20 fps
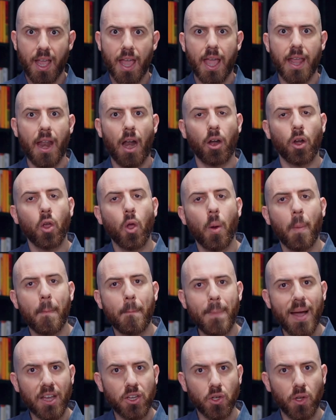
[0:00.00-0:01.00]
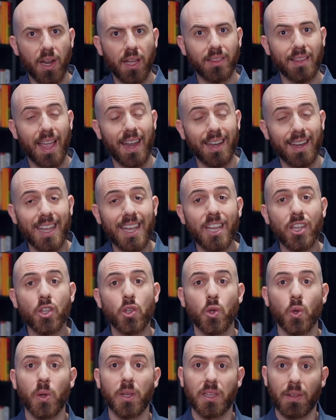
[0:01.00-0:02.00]
and are compassionate and
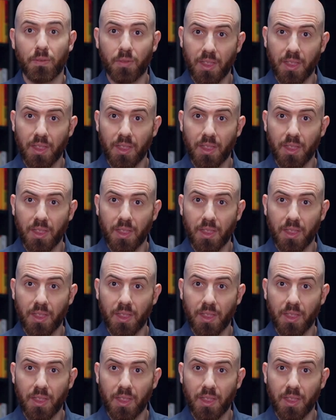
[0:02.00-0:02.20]
intuitive